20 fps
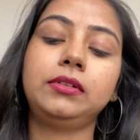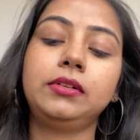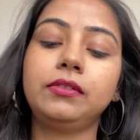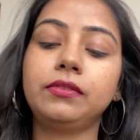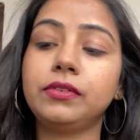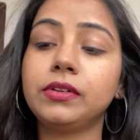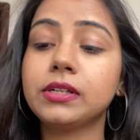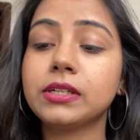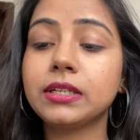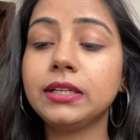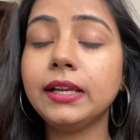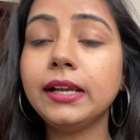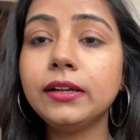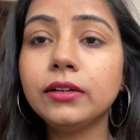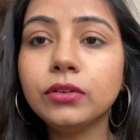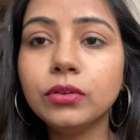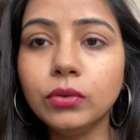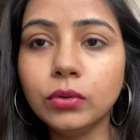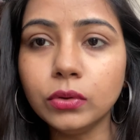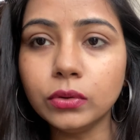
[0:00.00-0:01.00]
Firstly, I'll
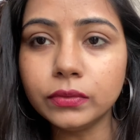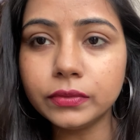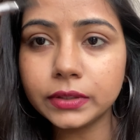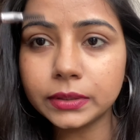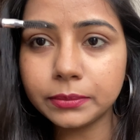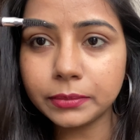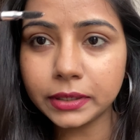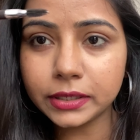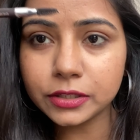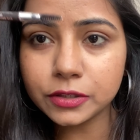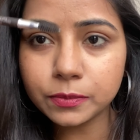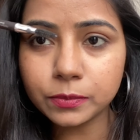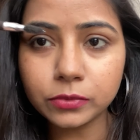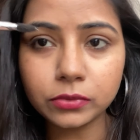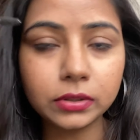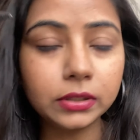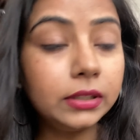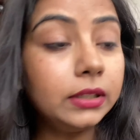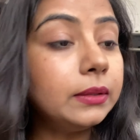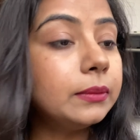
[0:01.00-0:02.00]
go with my
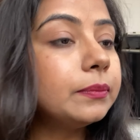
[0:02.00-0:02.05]
spoolie.